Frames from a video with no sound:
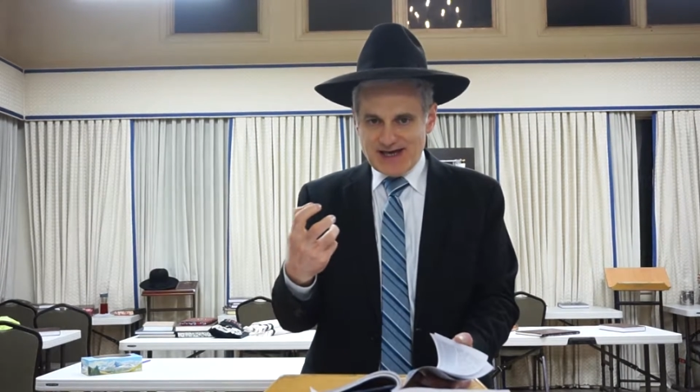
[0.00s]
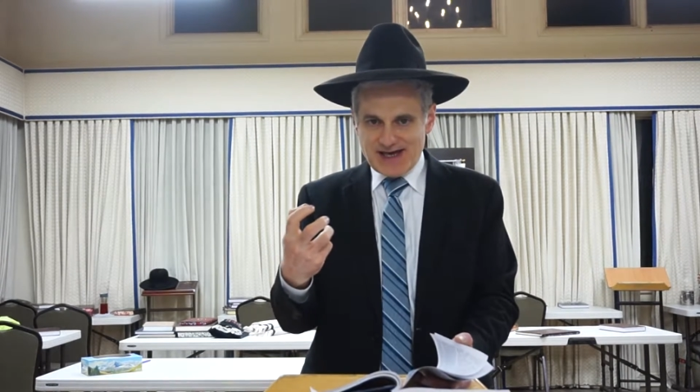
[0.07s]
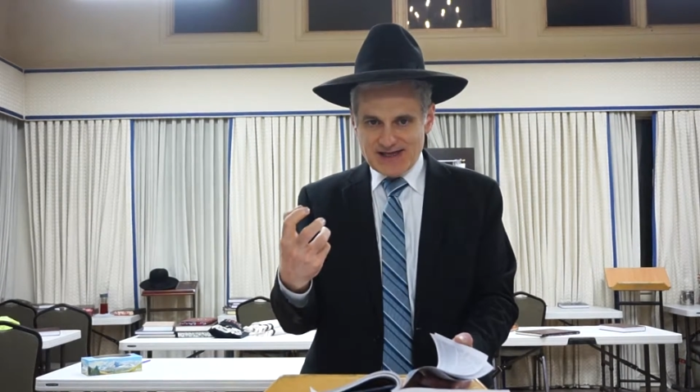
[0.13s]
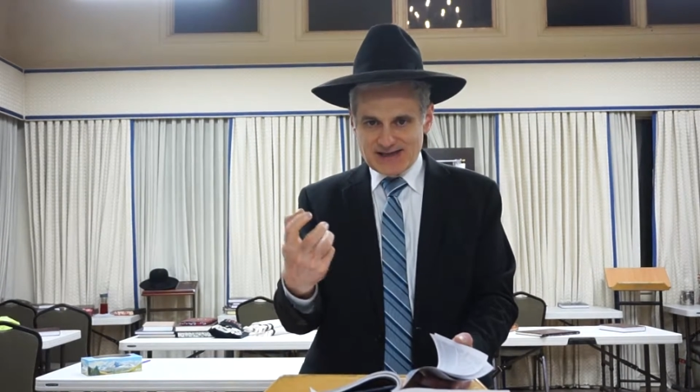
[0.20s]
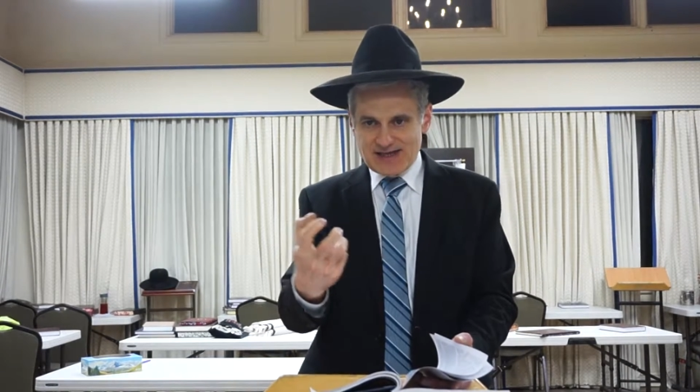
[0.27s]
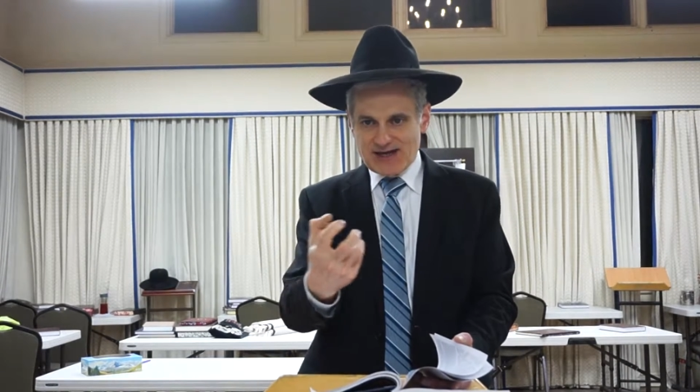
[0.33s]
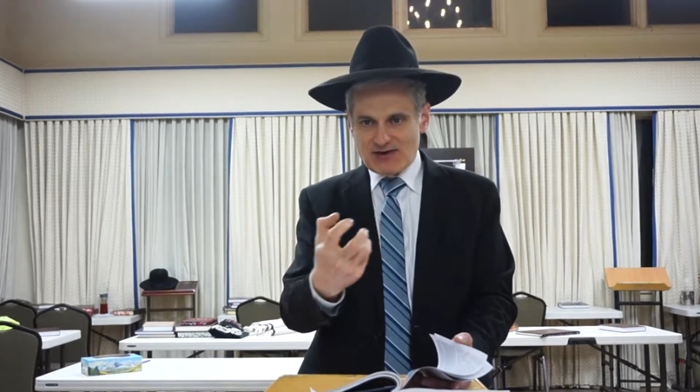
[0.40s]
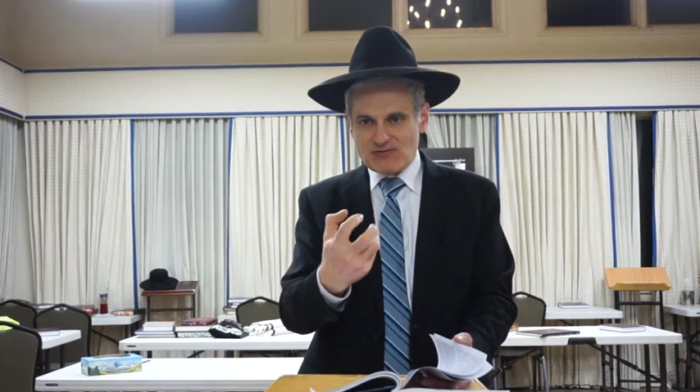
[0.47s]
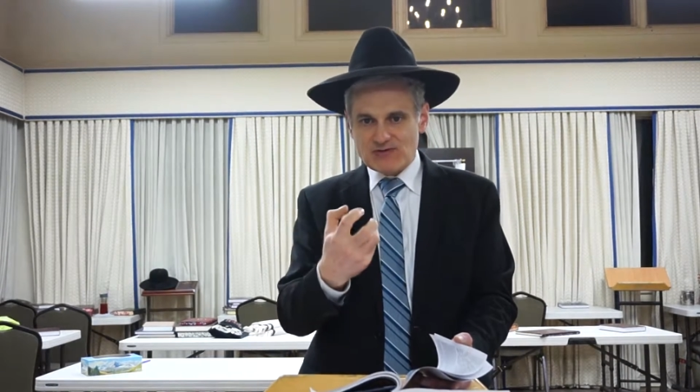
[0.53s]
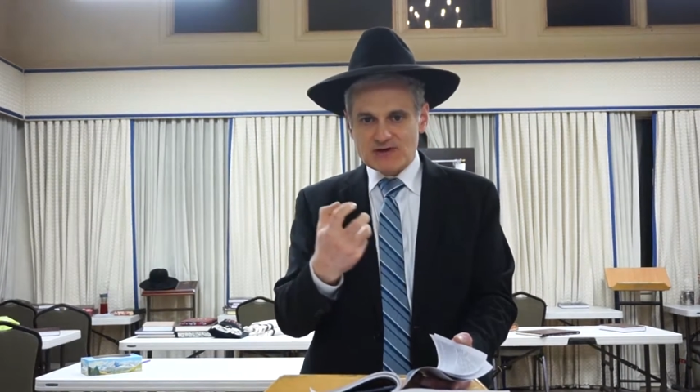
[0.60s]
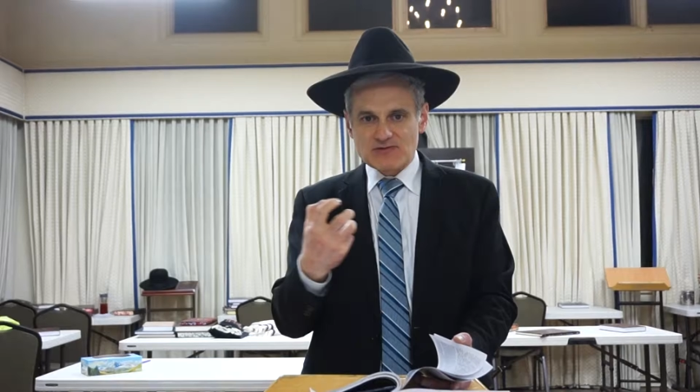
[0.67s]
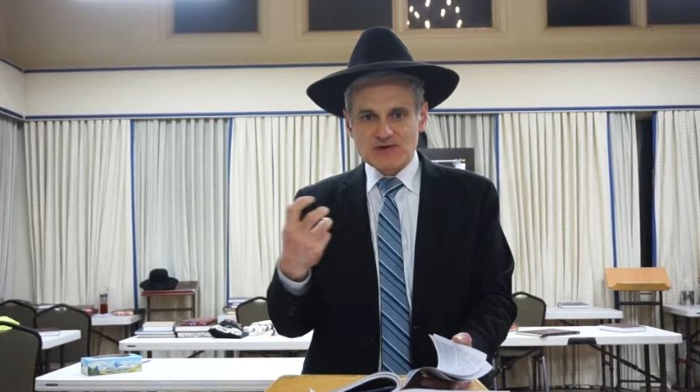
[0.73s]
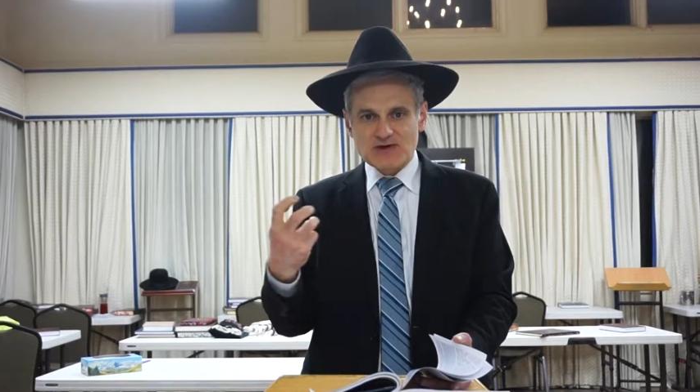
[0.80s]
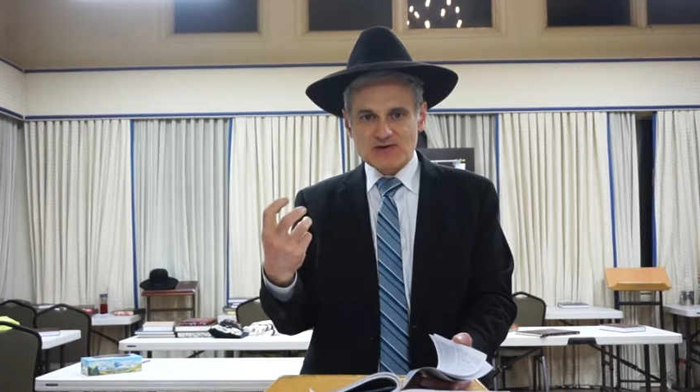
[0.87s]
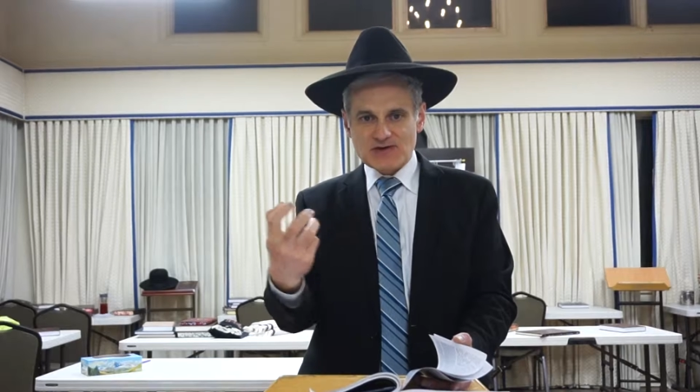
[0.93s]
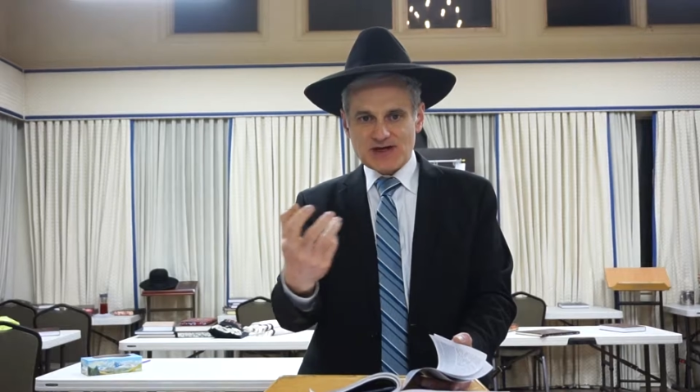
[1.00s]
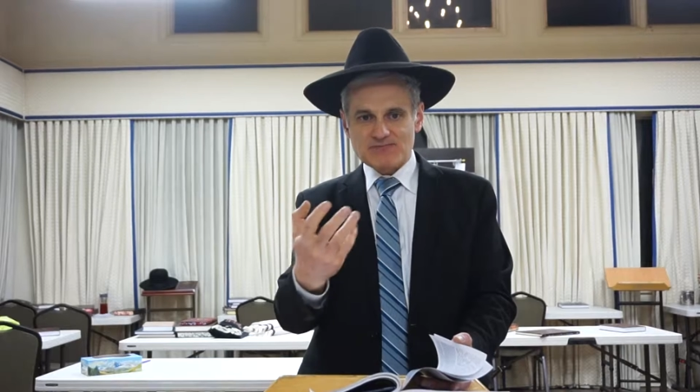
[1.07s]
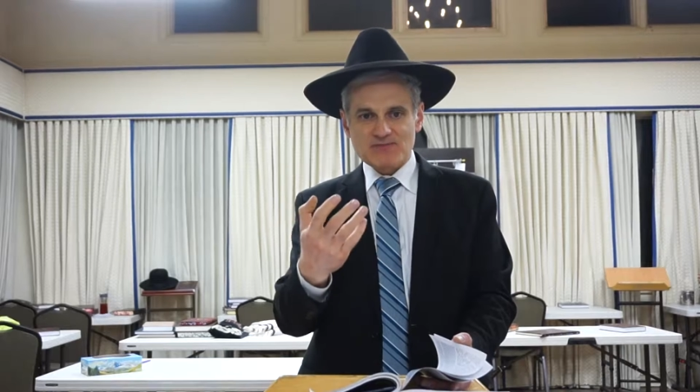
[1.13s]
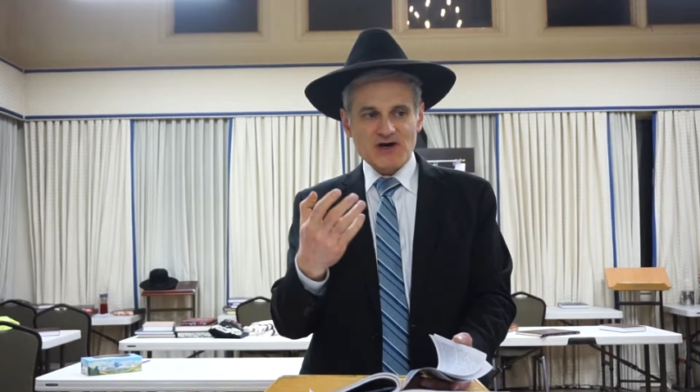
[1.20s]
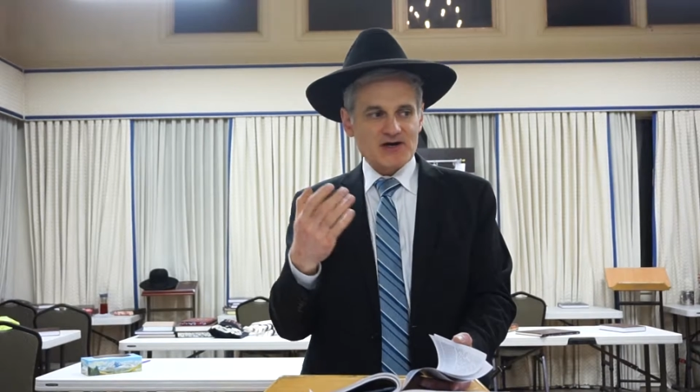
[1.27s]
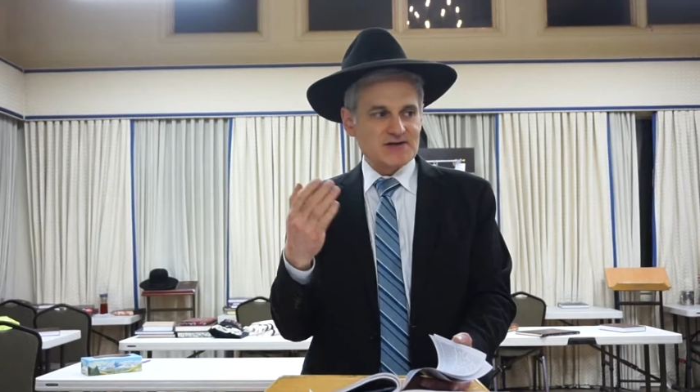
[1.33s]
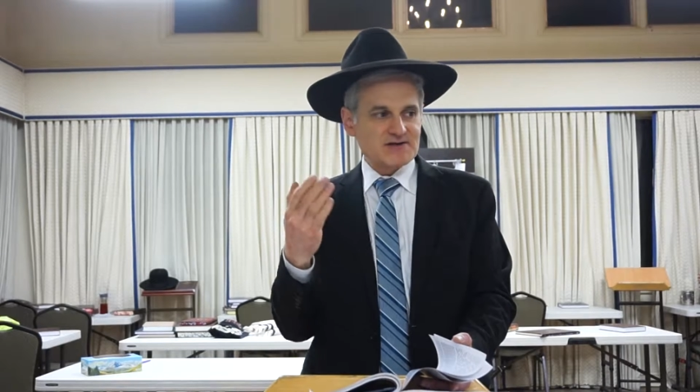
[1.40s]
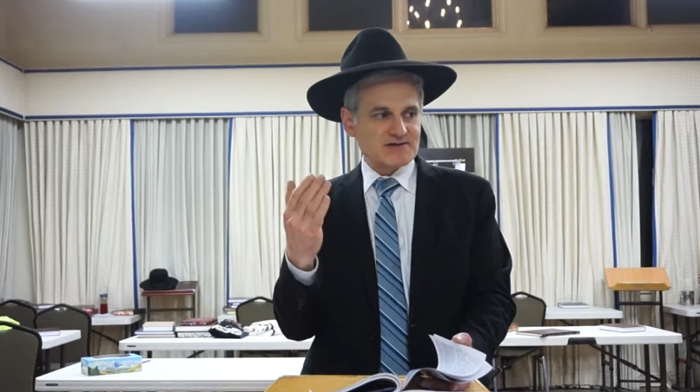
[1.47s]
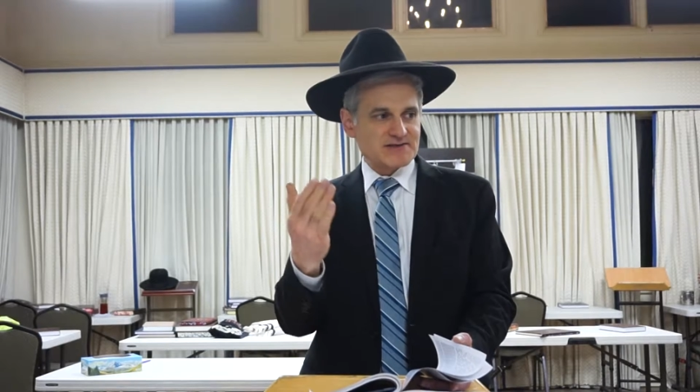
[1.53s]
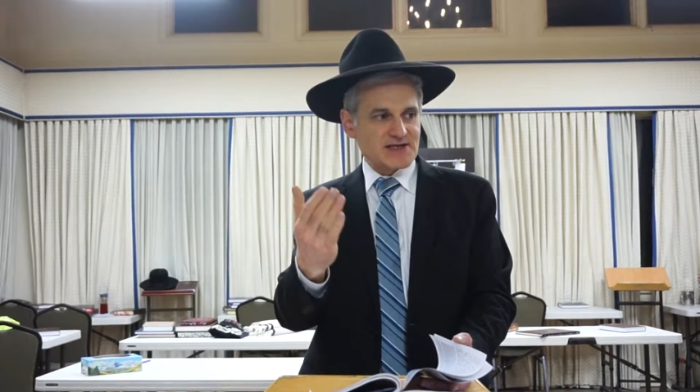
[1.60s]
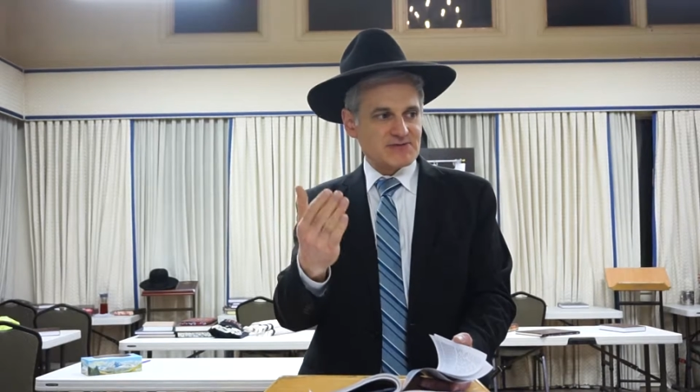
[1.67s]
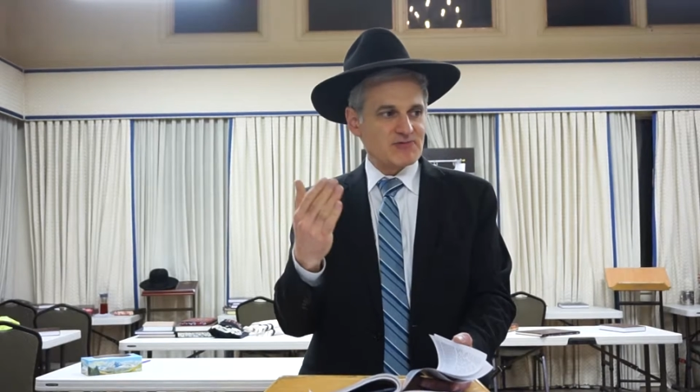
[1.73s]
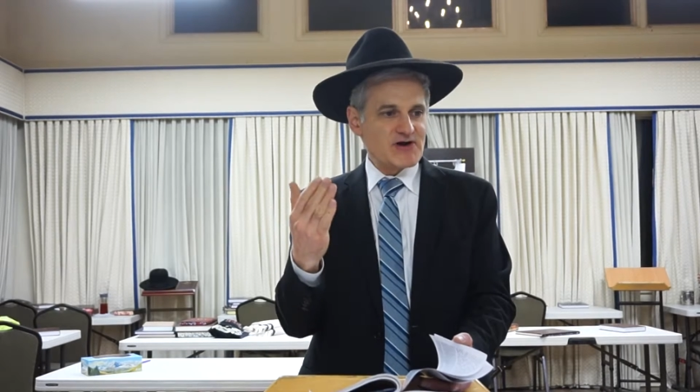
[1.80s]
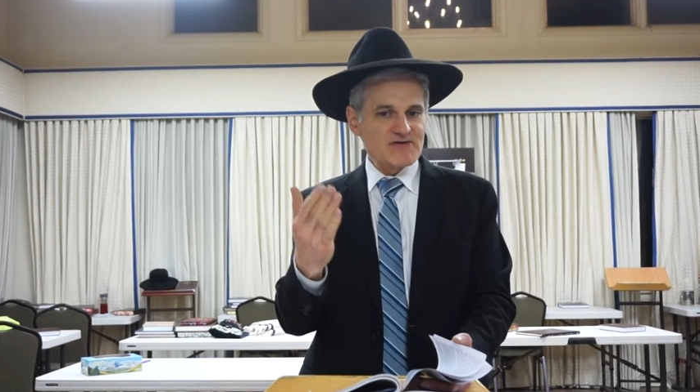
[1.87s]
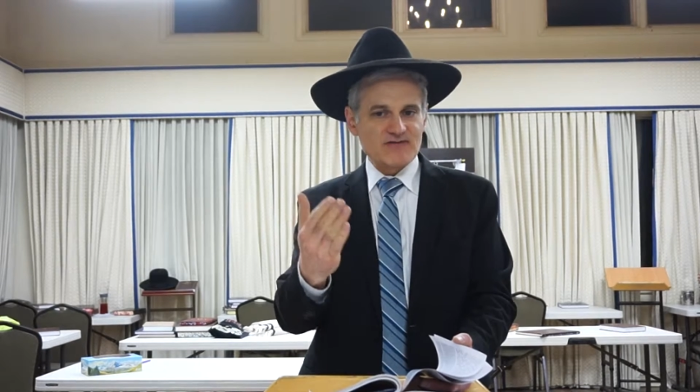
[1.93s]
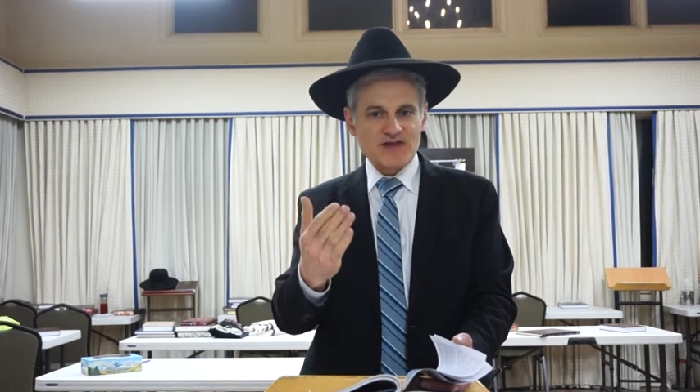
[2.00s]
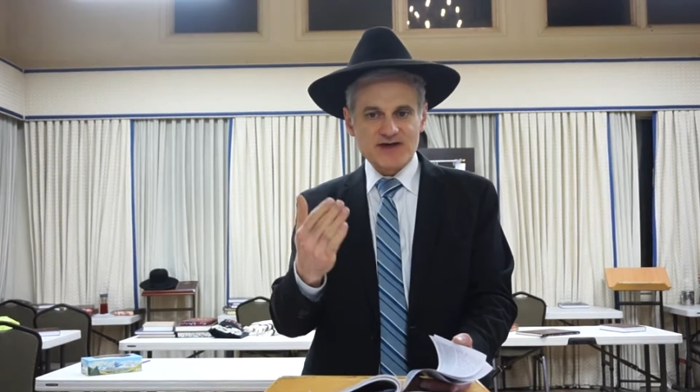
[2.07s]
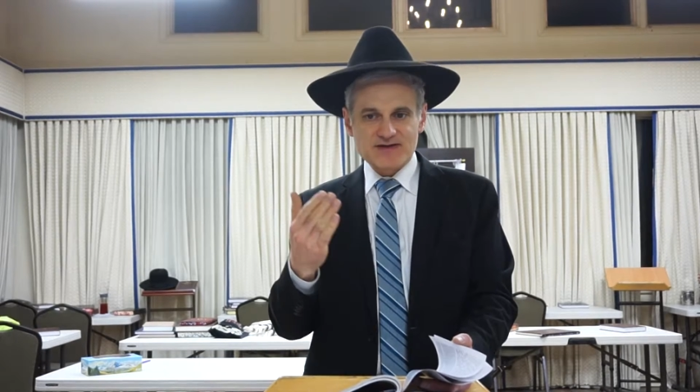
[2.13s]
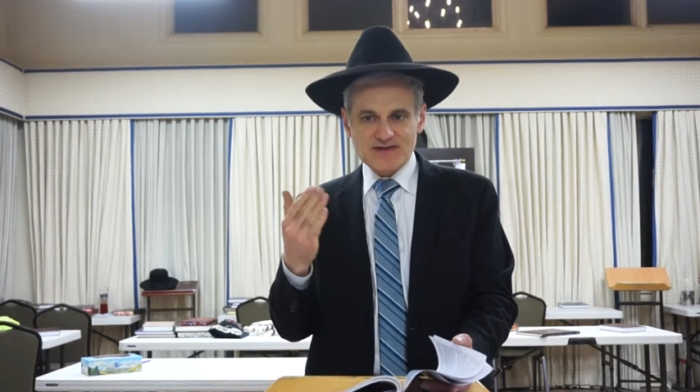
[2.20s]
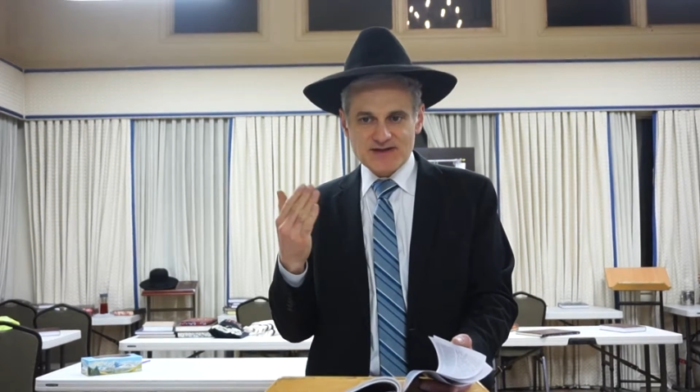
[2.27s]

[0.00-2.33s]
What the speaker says: and now we're going to get back on the same wavelength,